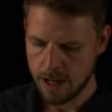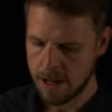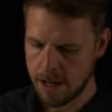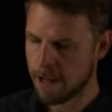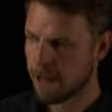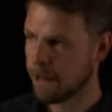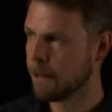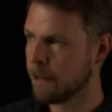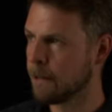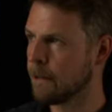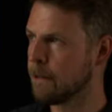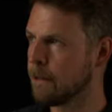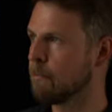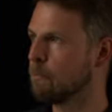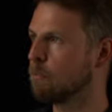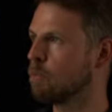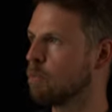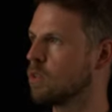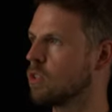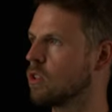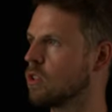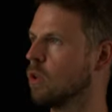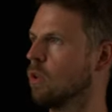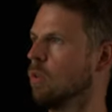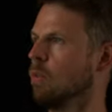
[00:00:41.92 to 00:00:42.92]
Um,
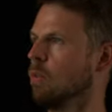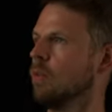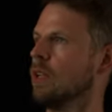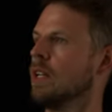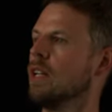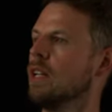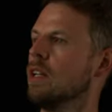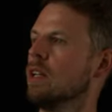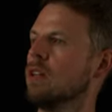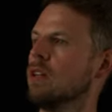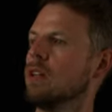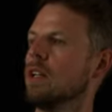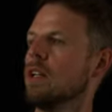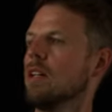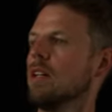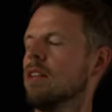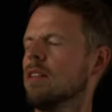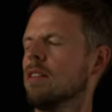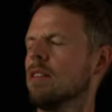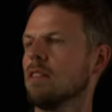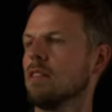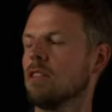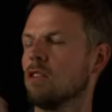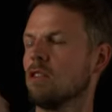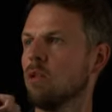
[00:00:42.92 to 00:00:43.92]
so here
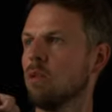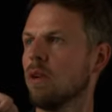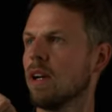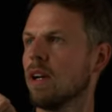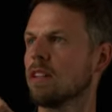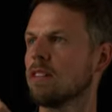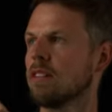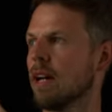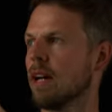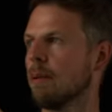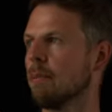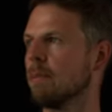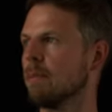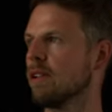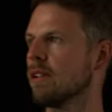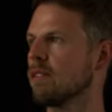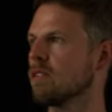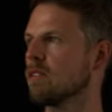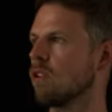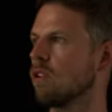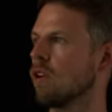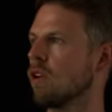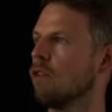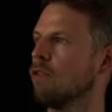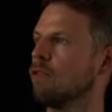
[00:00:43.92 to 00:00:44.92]
is two examples
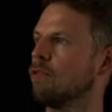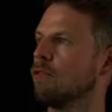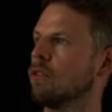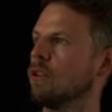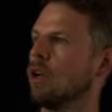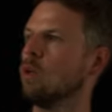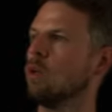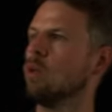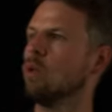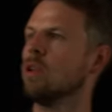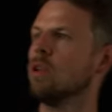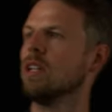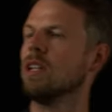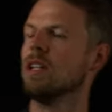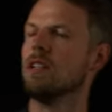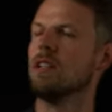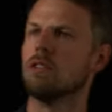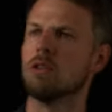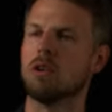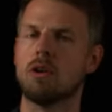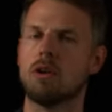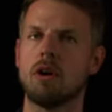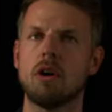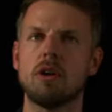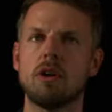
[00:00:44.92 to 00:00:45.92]
of ODEs,
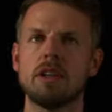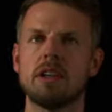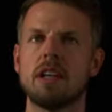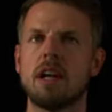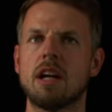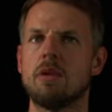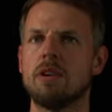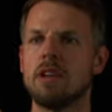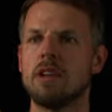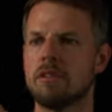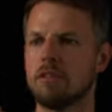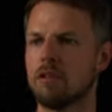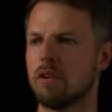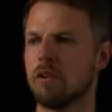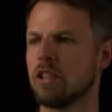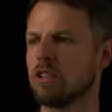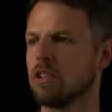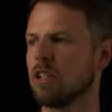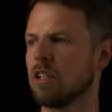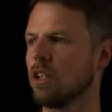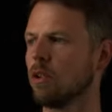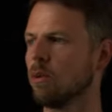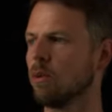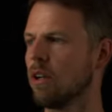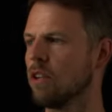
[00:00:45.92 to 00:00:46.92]
or ordinary differential
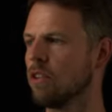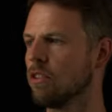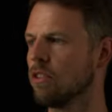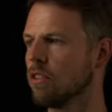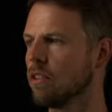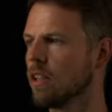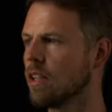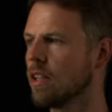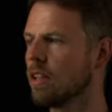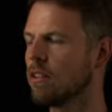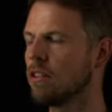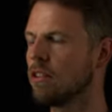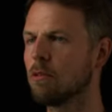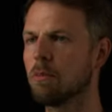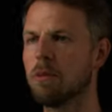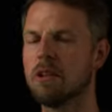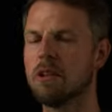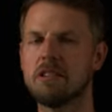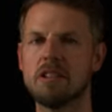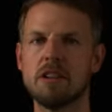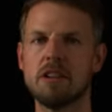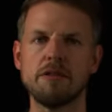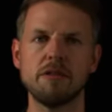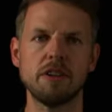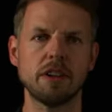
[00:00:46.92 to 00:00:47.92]
equations. And the
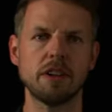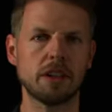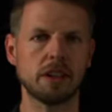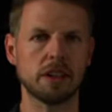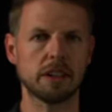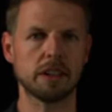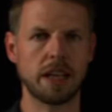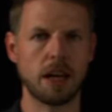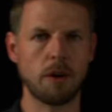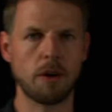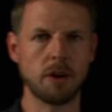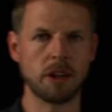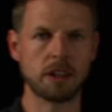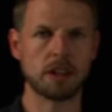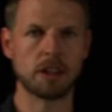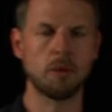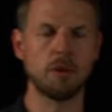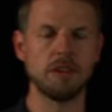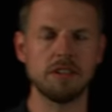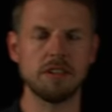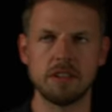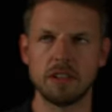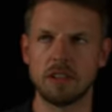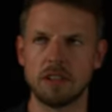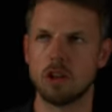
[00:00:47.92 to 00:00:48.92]
specific
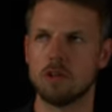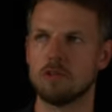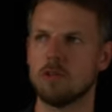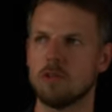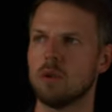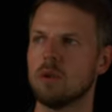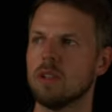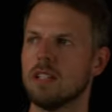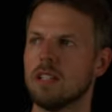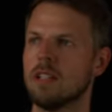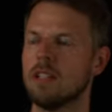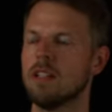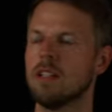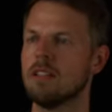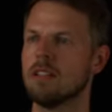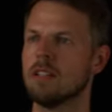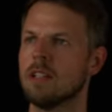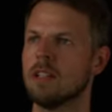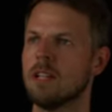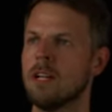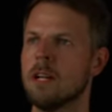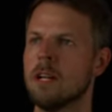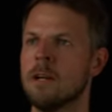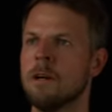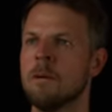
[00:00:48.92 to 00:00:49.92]
characteristic of ODEs
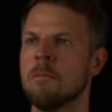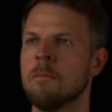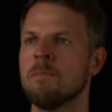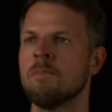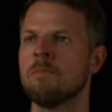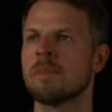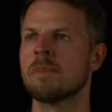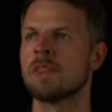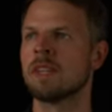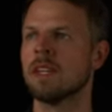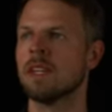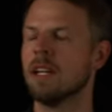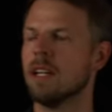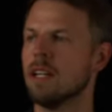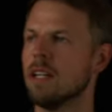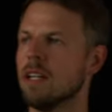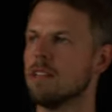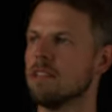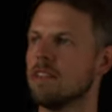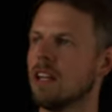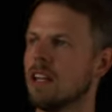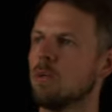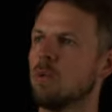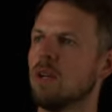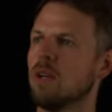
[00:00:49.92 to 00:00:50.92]
is
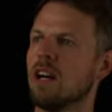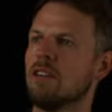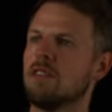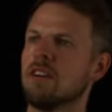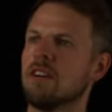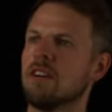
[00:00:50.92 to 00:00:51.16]
that we have a